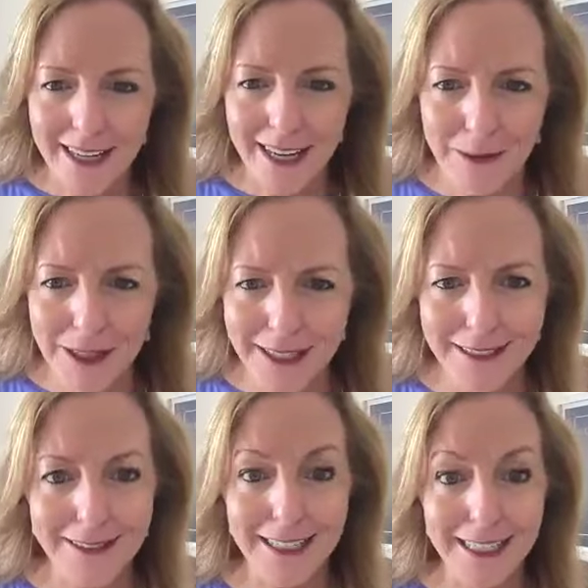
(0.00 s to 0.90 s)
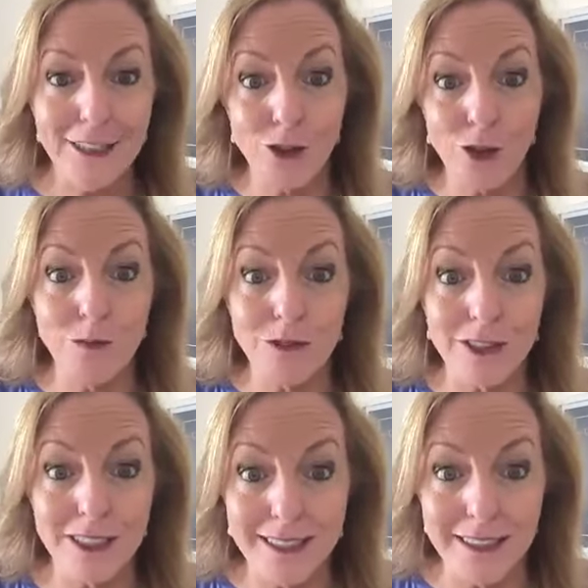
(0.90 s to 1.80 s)
how about this? Eat 2
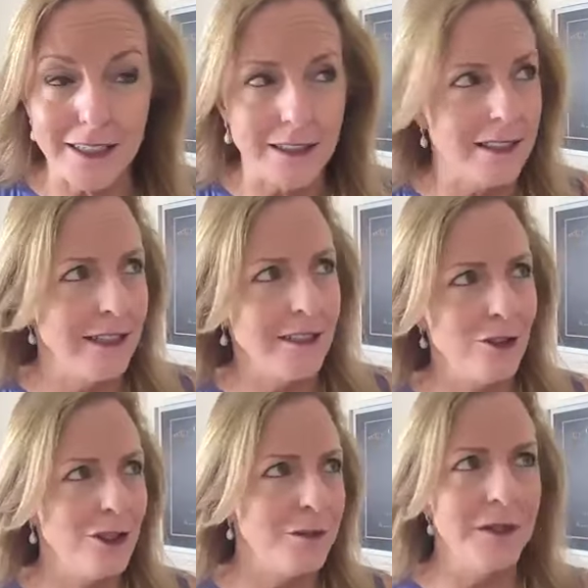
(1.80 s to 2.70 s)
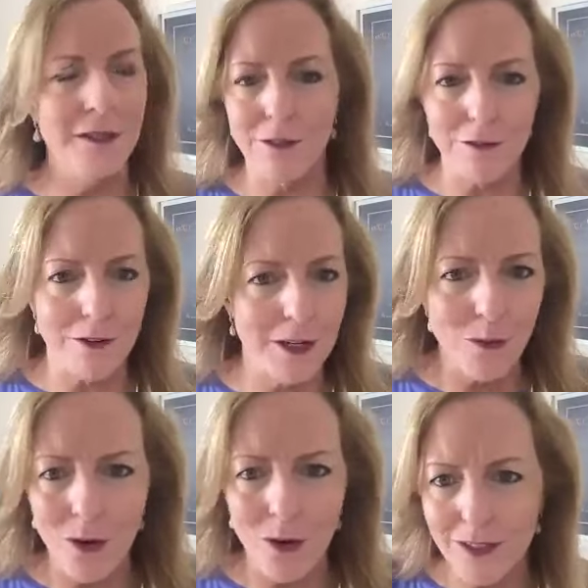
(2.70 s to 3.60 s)
Brazilian nuts. So give me the 3
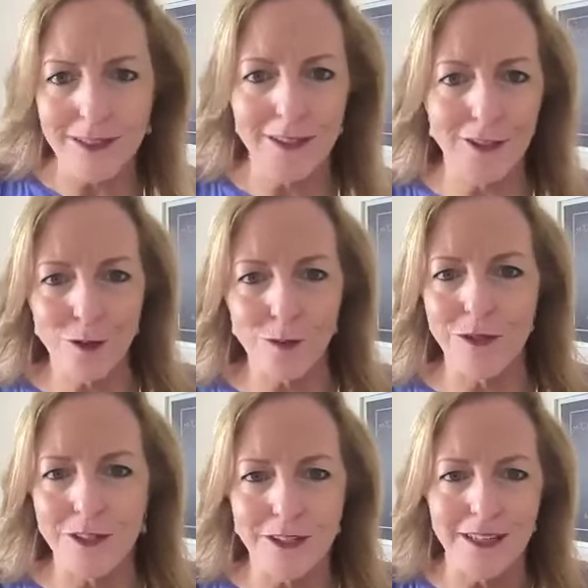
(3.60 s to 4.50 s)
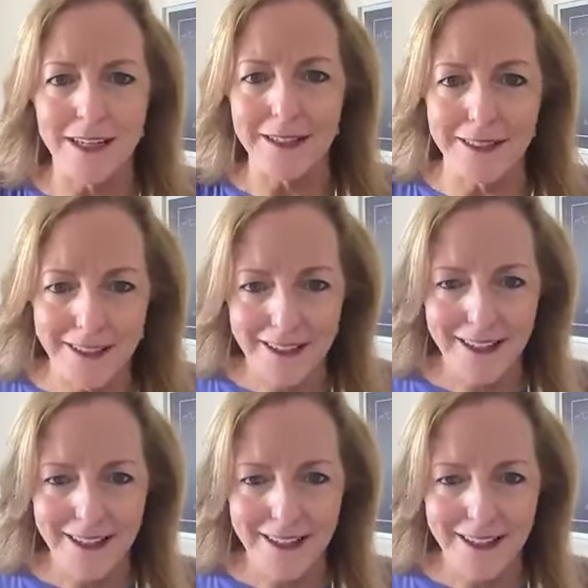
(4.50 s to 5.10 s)
walnuts and the 2 Brazilian nuts.